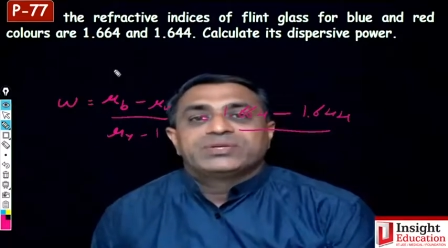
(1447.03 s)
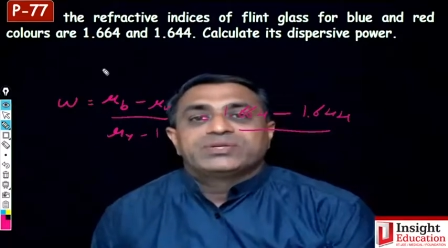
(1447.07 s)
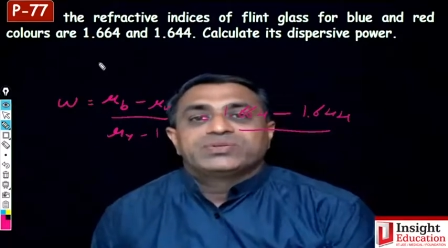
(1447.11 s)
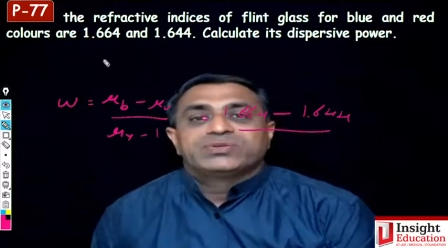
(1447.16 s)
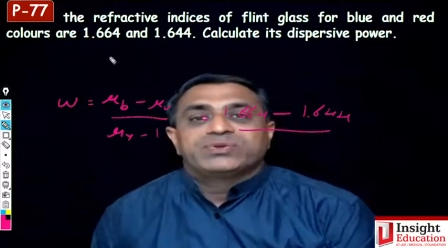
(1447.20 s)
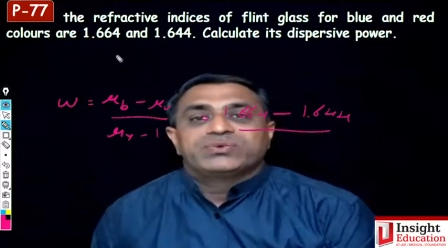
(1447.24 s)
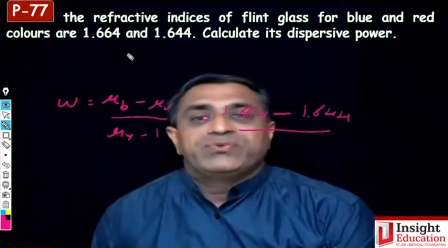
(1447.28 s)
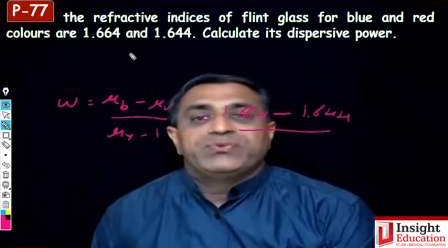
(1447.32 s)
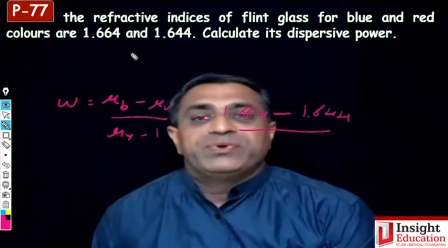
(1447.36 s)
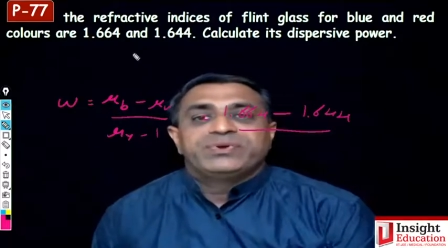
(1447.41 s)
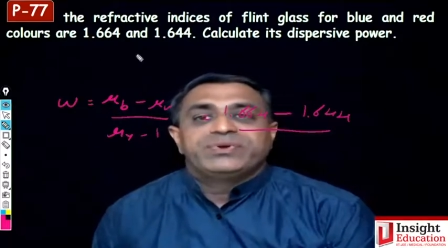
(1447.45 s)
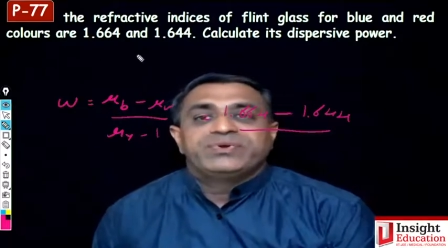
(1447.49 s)
So
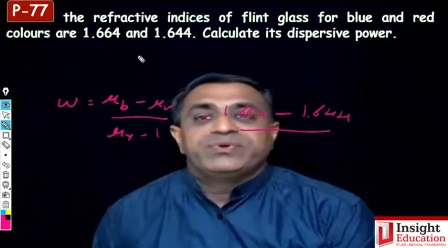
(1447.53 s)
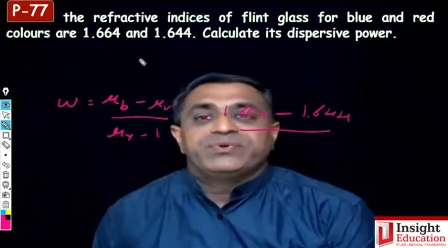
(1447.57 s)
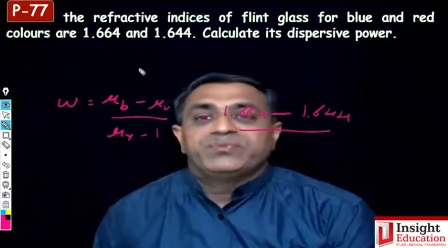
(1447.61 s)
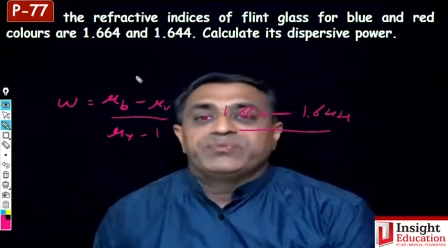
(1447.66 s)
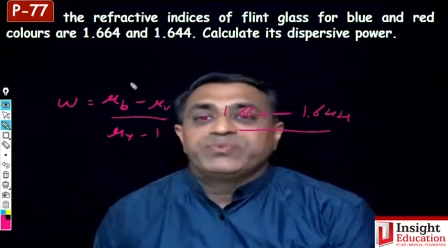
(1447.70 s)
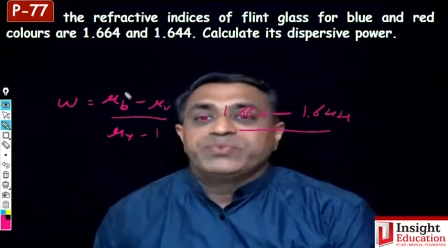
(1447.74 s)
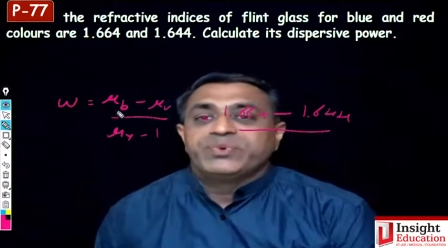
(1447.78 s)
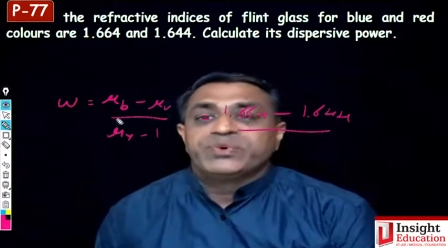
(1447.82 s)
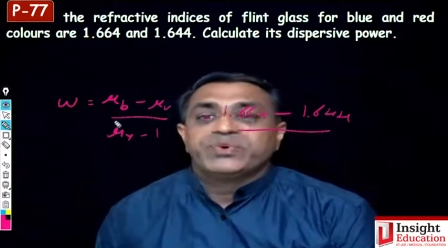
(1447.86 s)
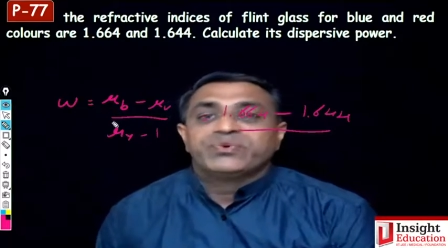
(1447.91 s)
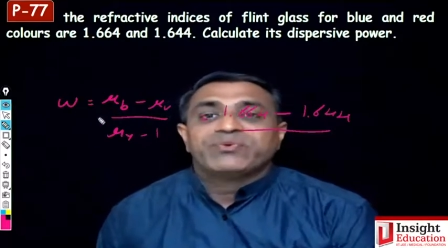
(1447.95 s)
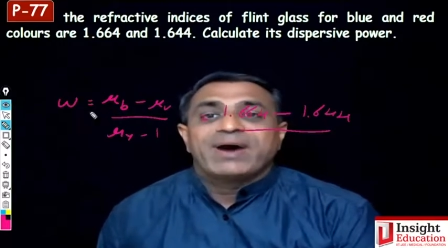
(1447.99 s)

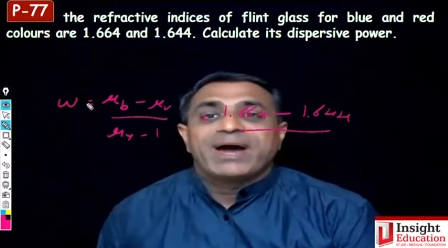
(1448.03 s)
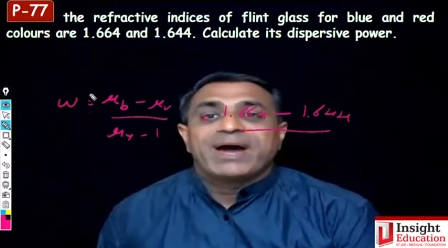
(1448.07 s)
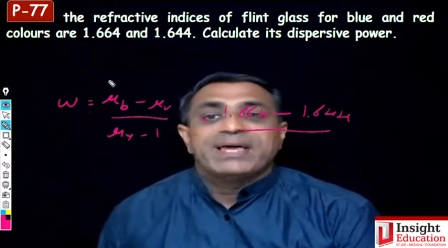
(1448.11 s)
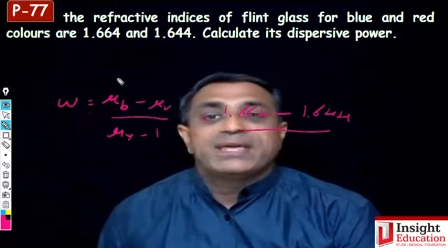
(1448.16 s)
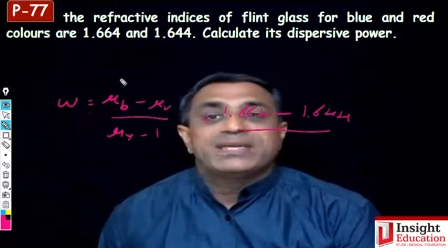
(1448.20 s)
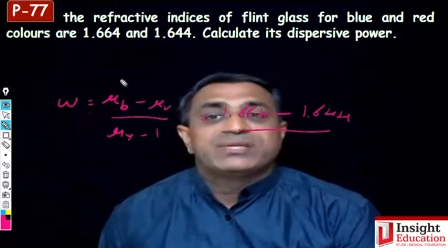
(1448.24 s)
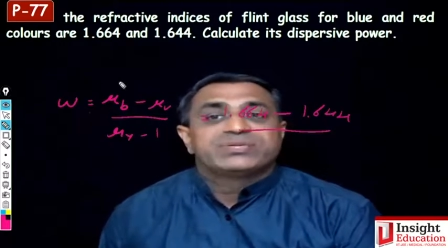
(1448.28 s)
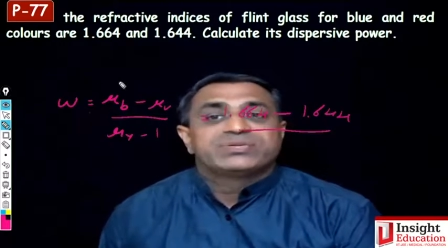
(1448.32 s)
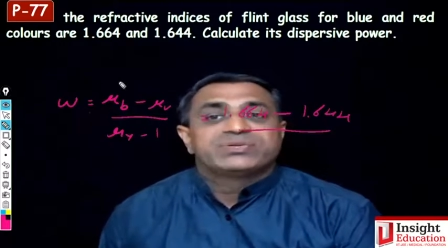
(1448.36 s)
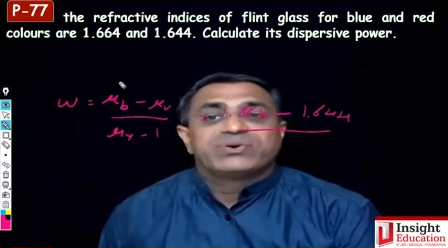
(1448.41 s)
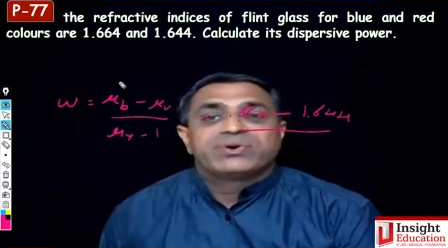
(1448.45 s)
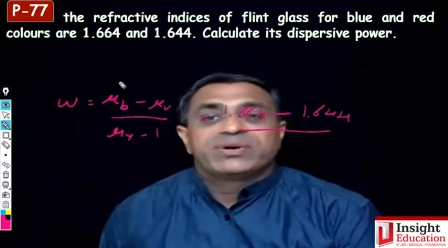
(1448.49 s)
mu y
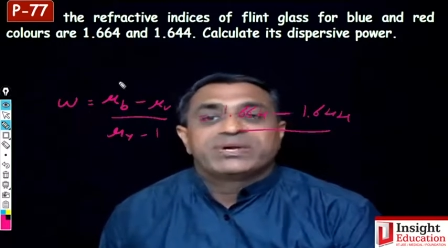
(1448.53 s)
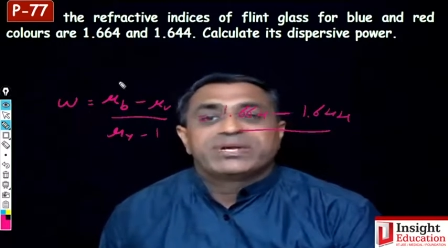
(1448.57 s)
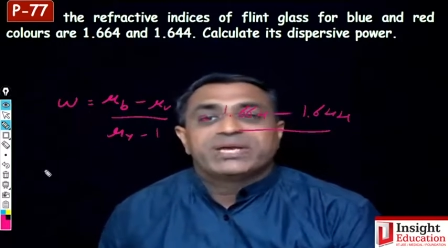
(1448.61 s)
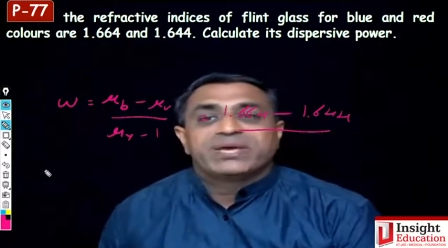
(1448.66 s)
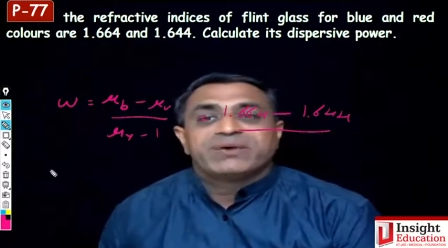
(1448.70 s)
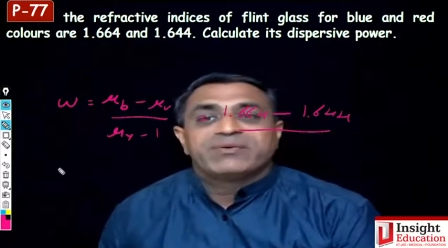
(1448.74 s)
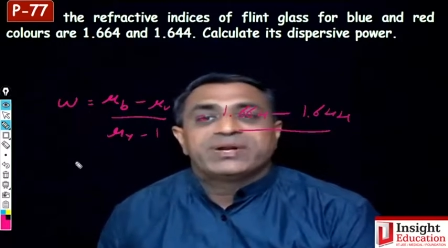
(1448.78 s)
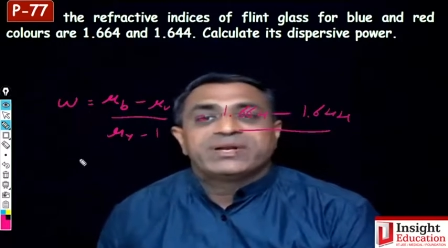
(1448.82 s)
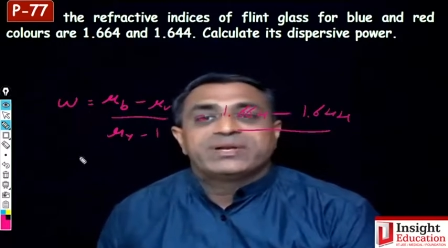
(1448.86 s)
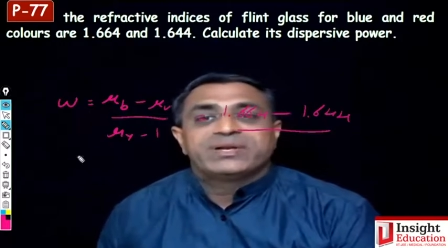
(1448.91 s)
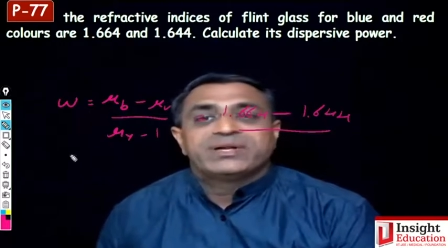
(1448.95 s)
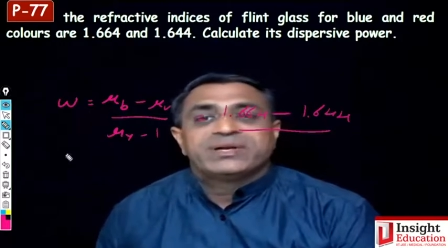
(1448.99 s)
is not
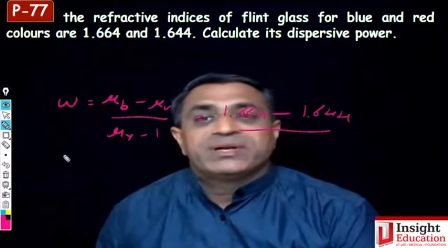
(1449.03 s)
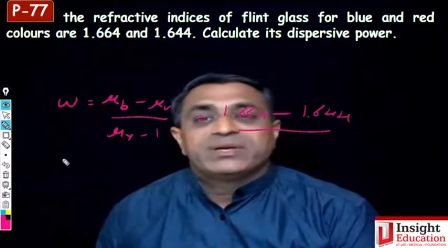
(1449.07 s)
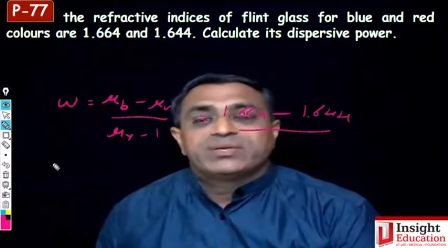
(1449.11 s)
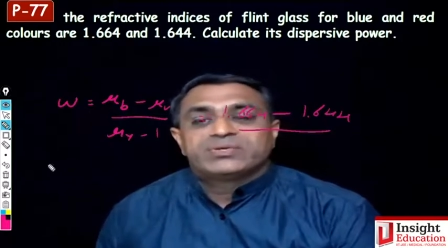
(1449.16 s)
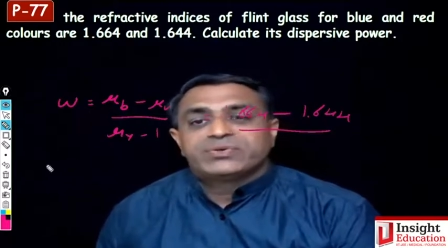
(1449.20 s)
given,